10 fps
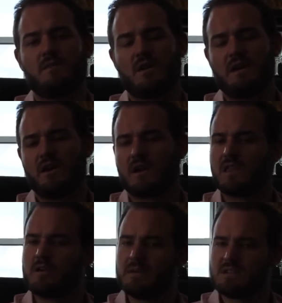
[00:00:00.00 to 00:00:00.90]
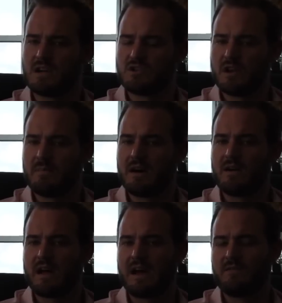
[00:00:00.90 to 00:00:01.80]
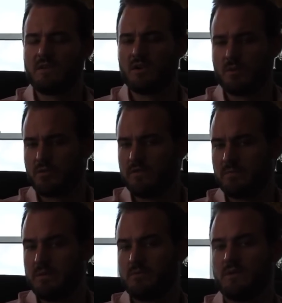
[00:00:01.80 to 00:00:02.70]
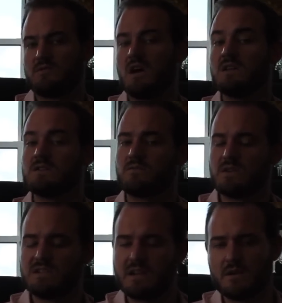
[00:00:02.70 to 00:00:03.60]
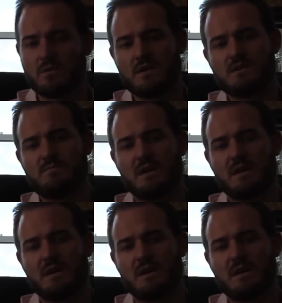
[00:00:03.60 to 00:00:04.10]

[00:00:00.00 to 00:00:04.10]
You know, they are a little bit touchy about proving people have tons of recent inquiries.